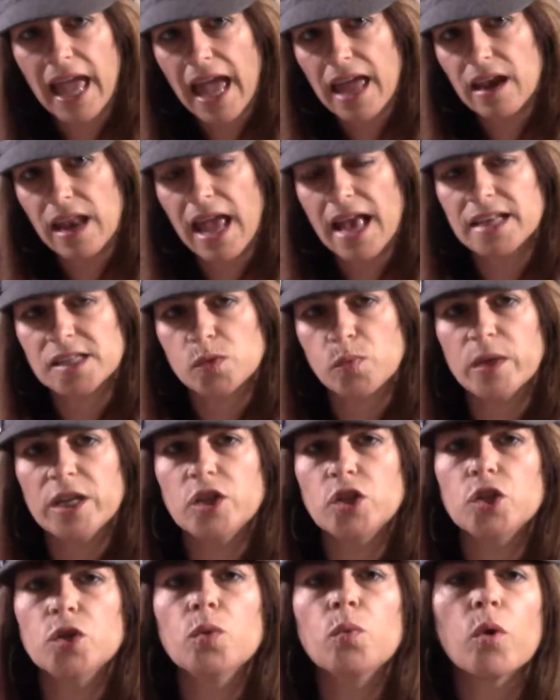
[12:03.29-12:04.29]
And as we
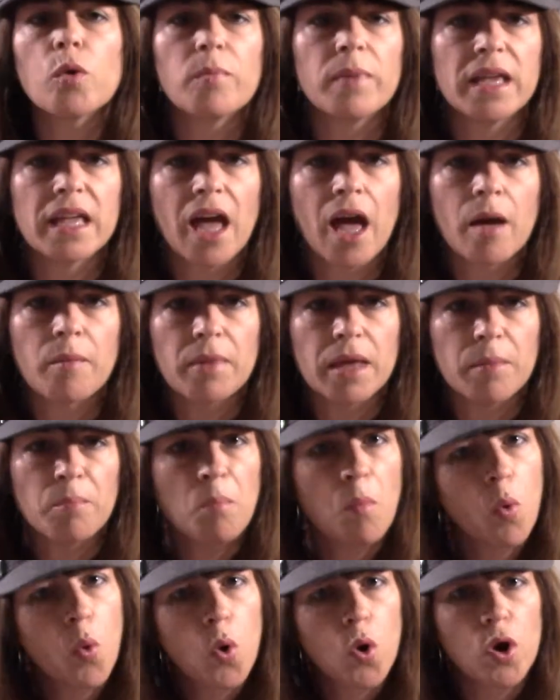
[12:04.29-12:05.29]
do, we're becoming
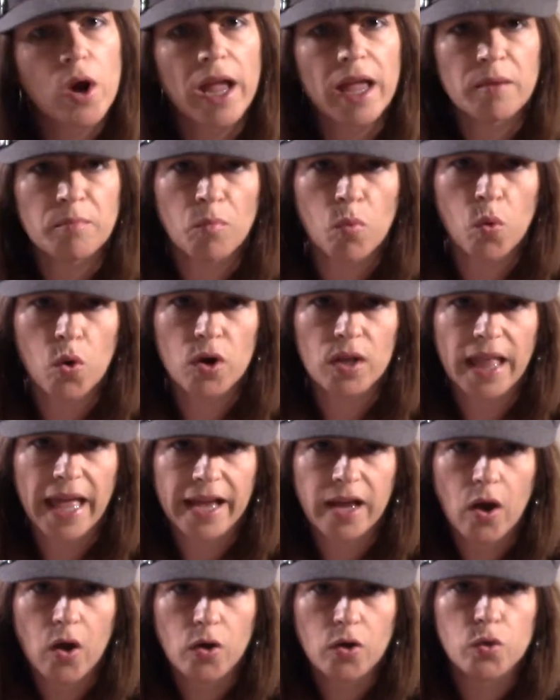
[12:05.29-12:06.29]
more and more
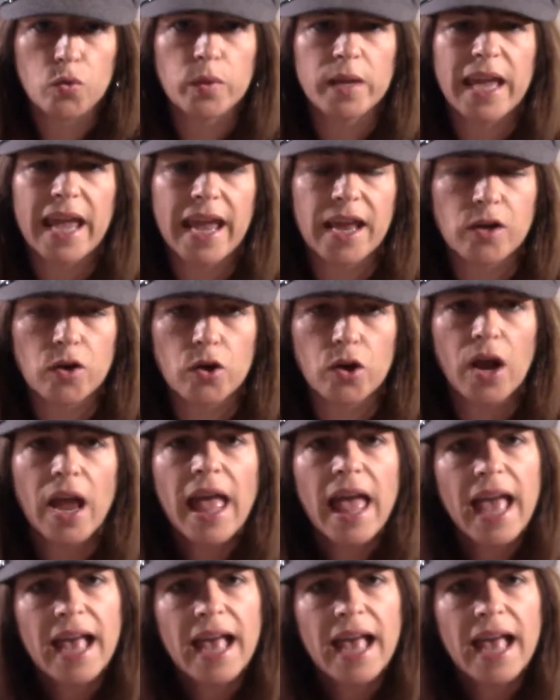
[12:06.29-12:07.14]
like our Creator.